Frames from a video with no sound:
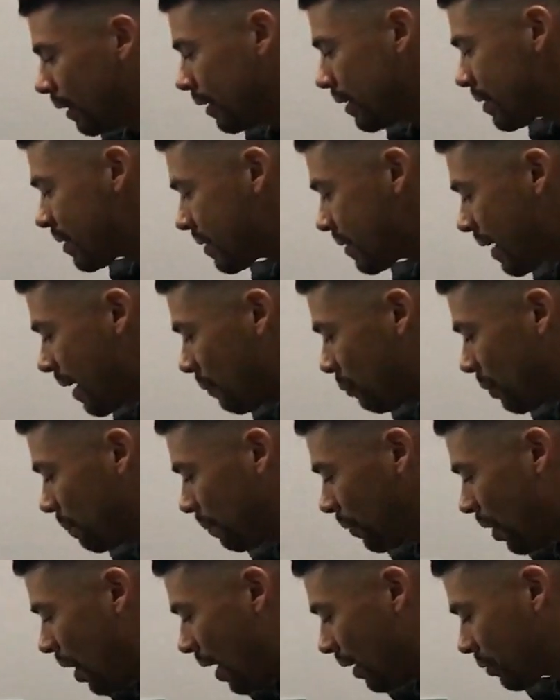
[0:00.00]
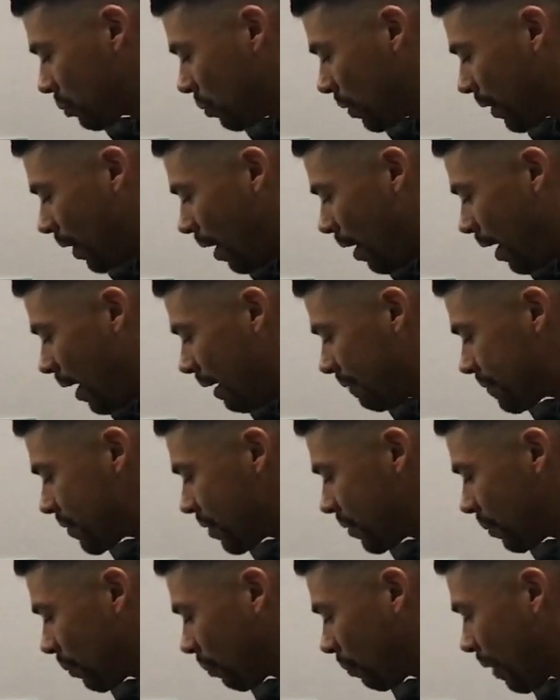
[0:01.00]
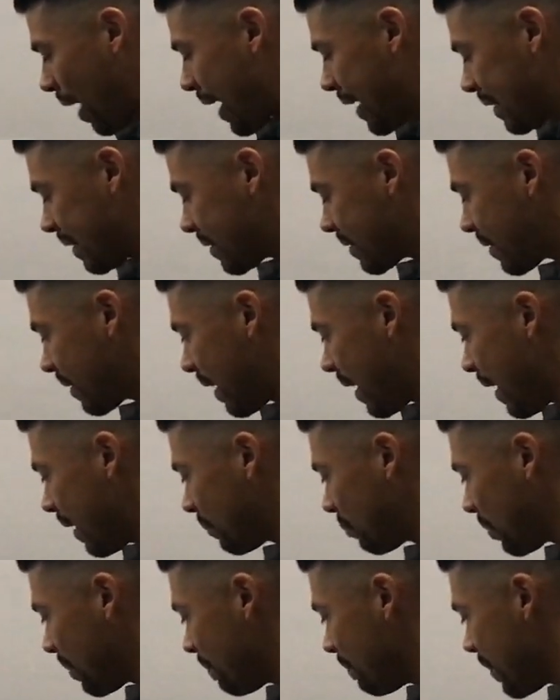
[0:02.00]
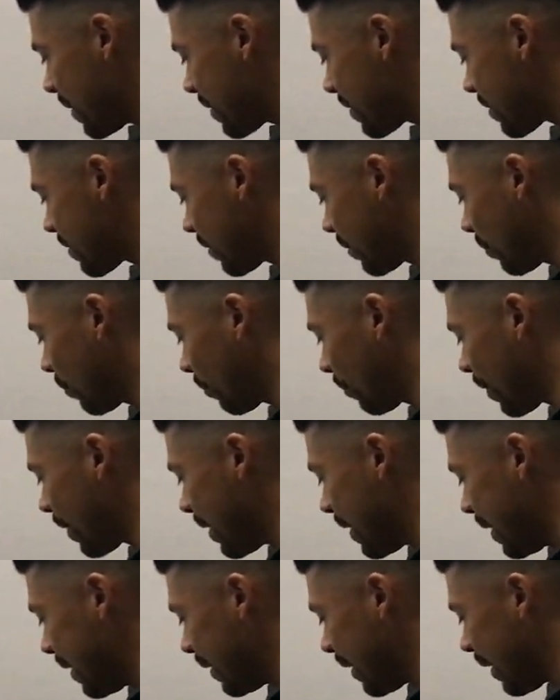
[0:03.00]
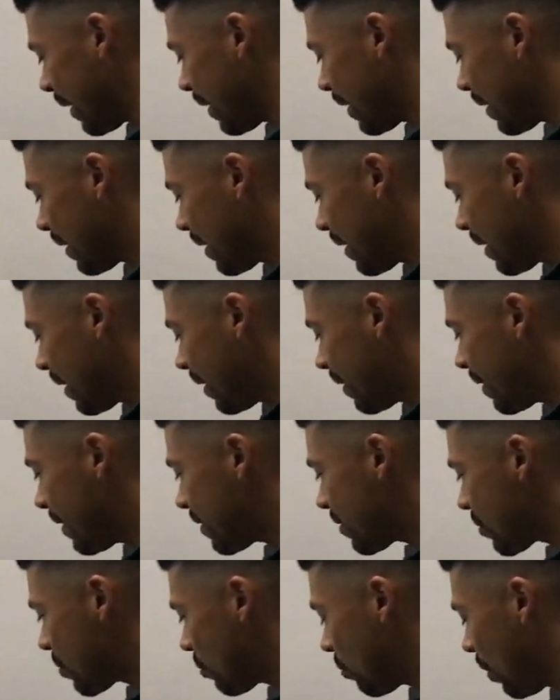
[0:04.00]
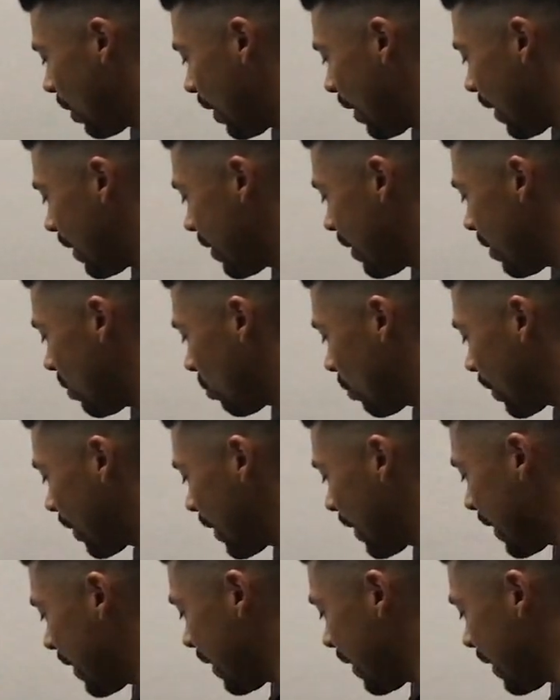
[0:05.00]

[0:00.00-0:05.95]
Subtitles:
Let's say we blocked one off to the right, and we missed the green. This one, we're going